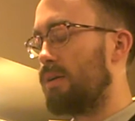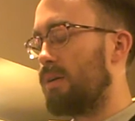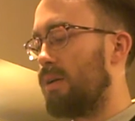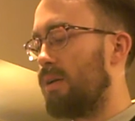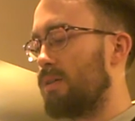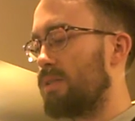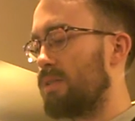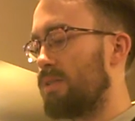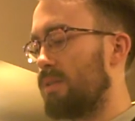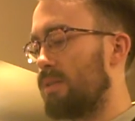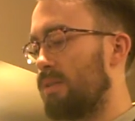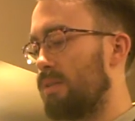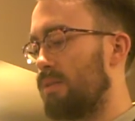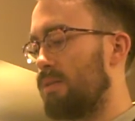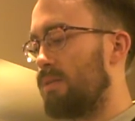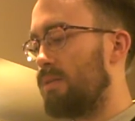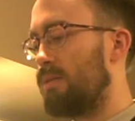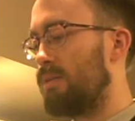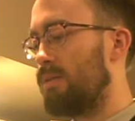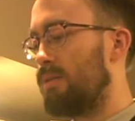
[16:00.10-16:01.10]
consonant,
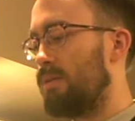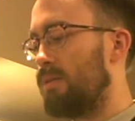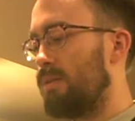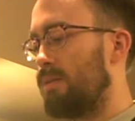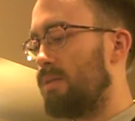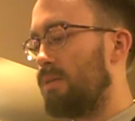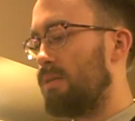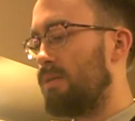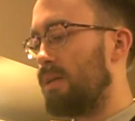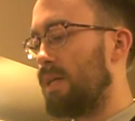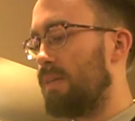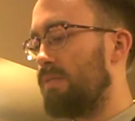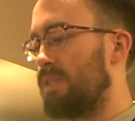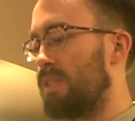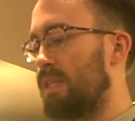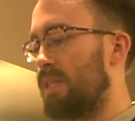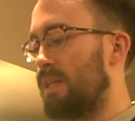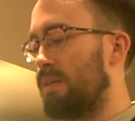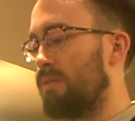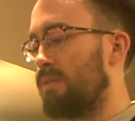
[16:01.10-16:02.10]
as
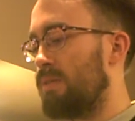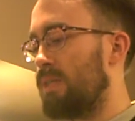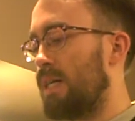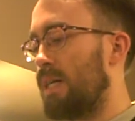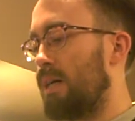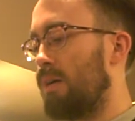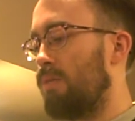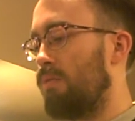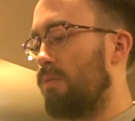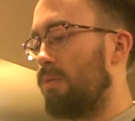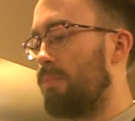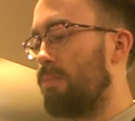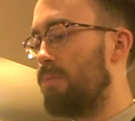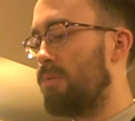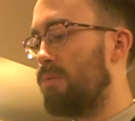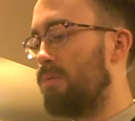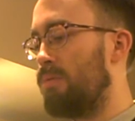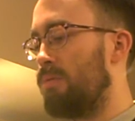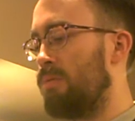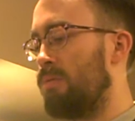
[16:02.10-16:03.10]
gives how
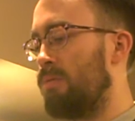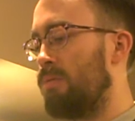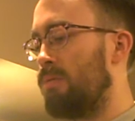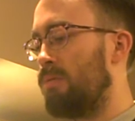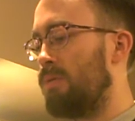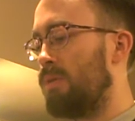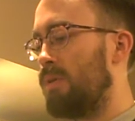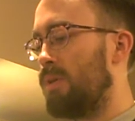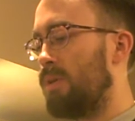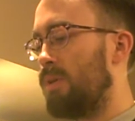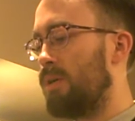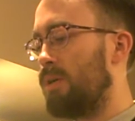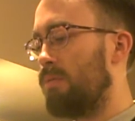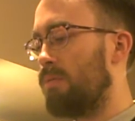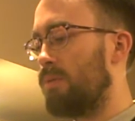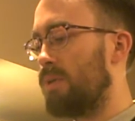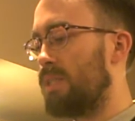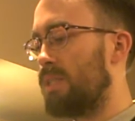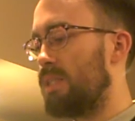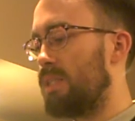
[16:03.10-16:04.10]
remove,
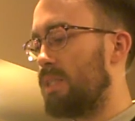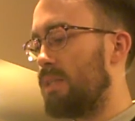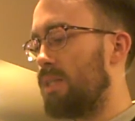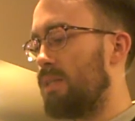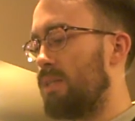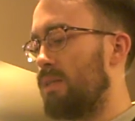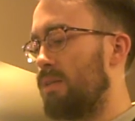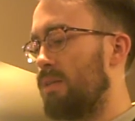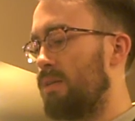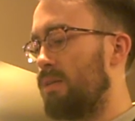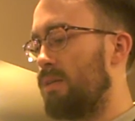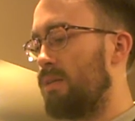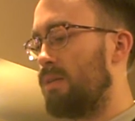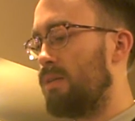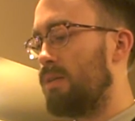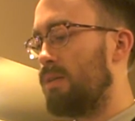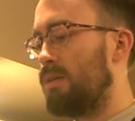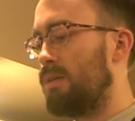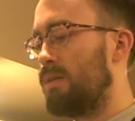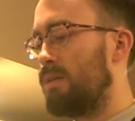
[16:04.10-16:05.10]
recede,
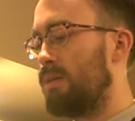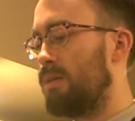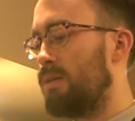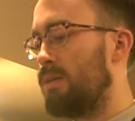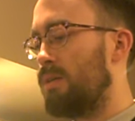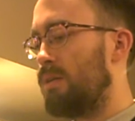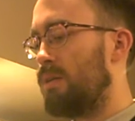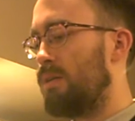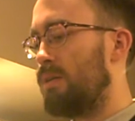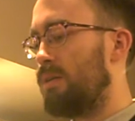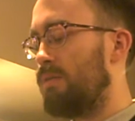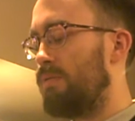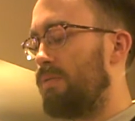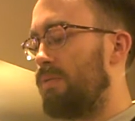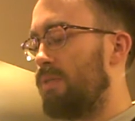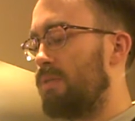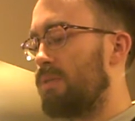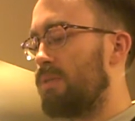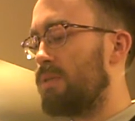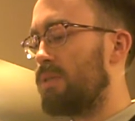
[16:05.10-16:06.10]

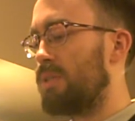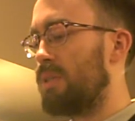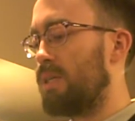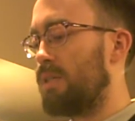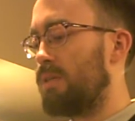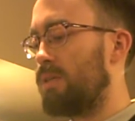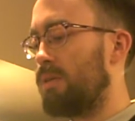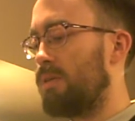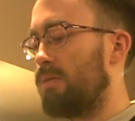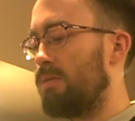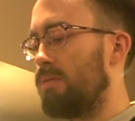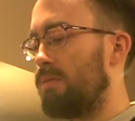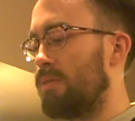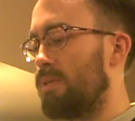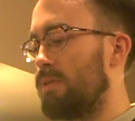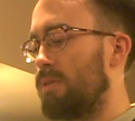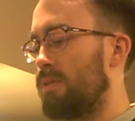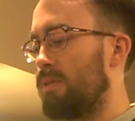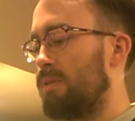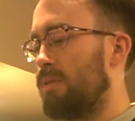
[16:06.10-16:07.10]
filters then
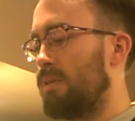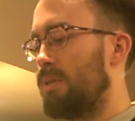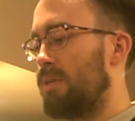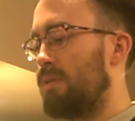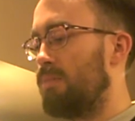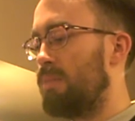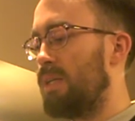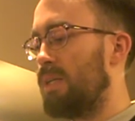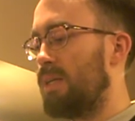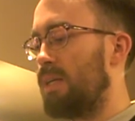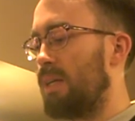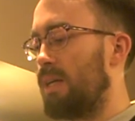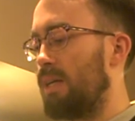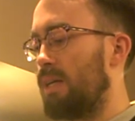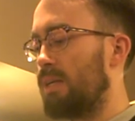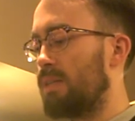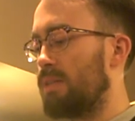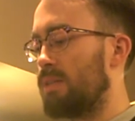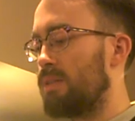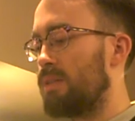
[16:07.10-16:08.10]
tones, meet
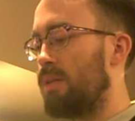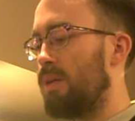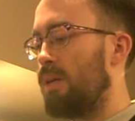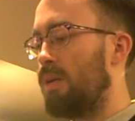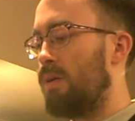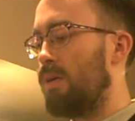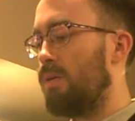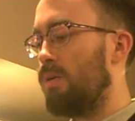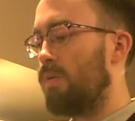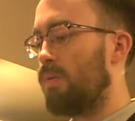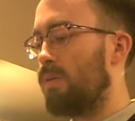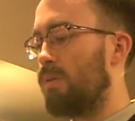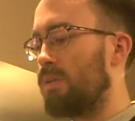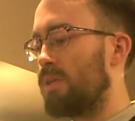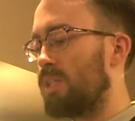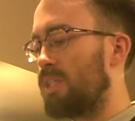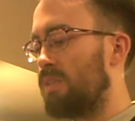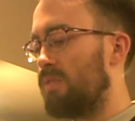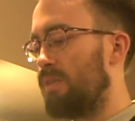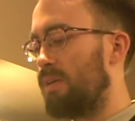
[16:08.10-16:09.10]
case, orange
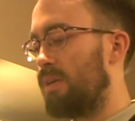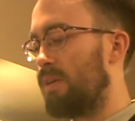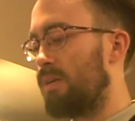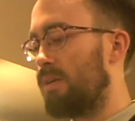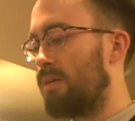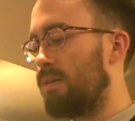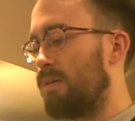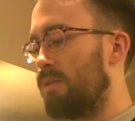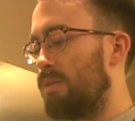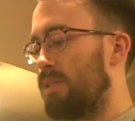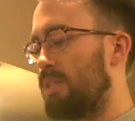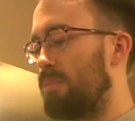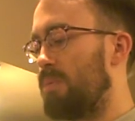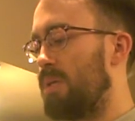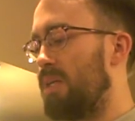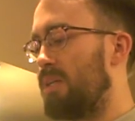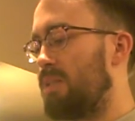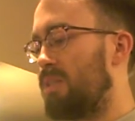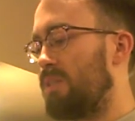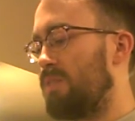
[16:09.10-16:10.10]
sphere,
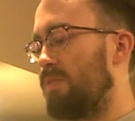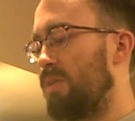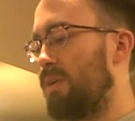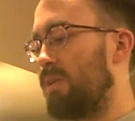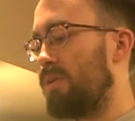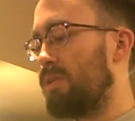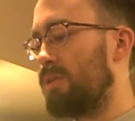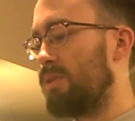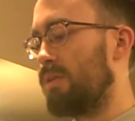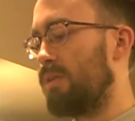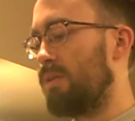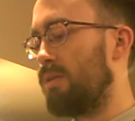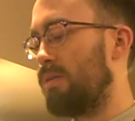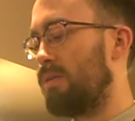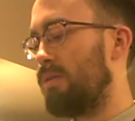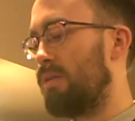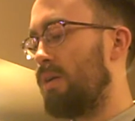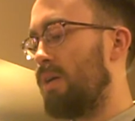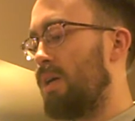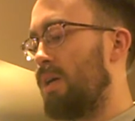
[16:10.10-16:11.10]
speech sphere turn,
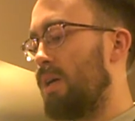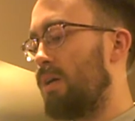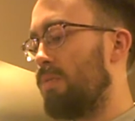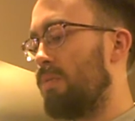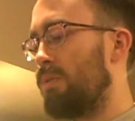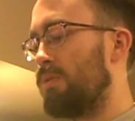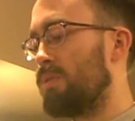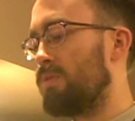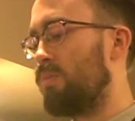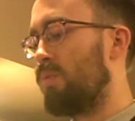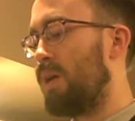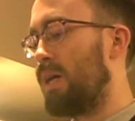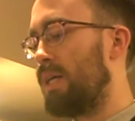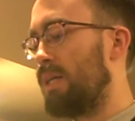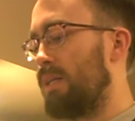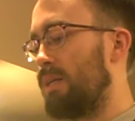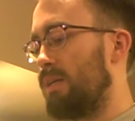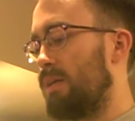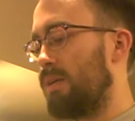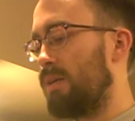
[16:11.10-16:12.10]
arose
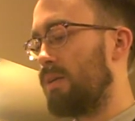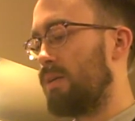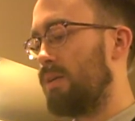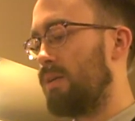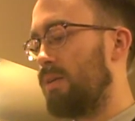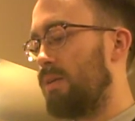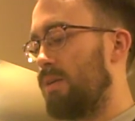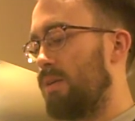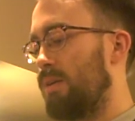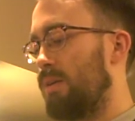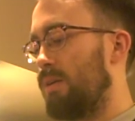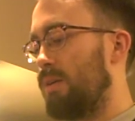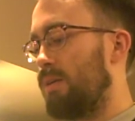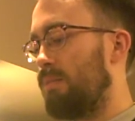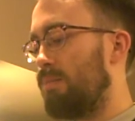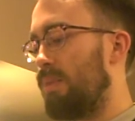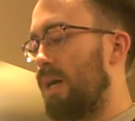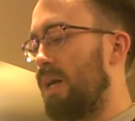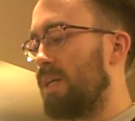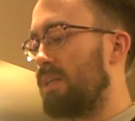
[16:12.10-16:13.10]
winding,
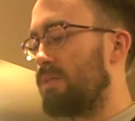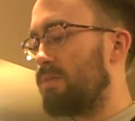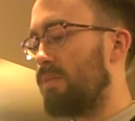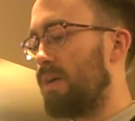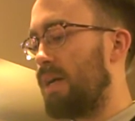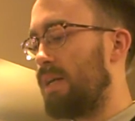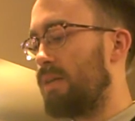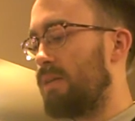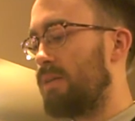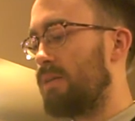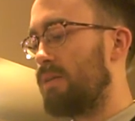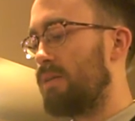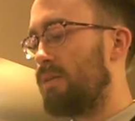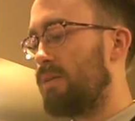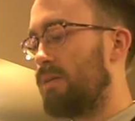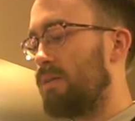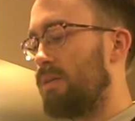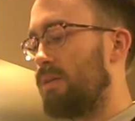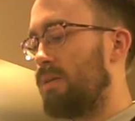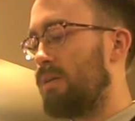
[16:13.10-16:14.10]
mind rent,
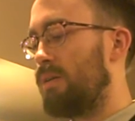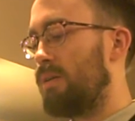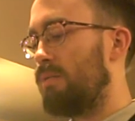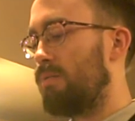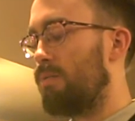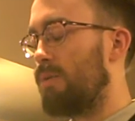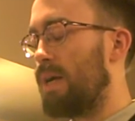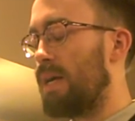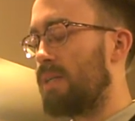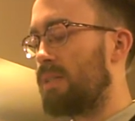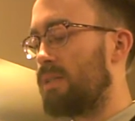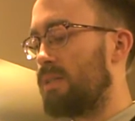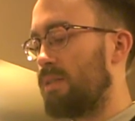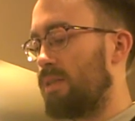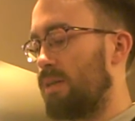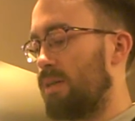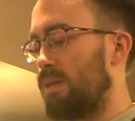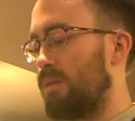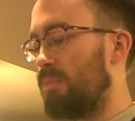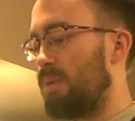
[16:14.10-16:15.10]
rest
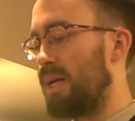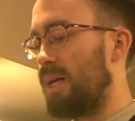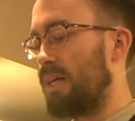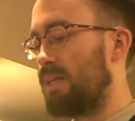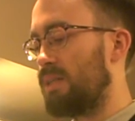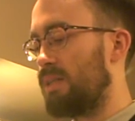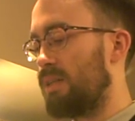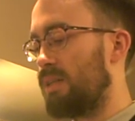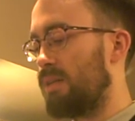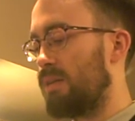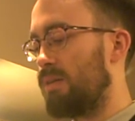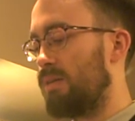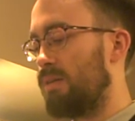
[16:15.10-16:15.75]
underpassing,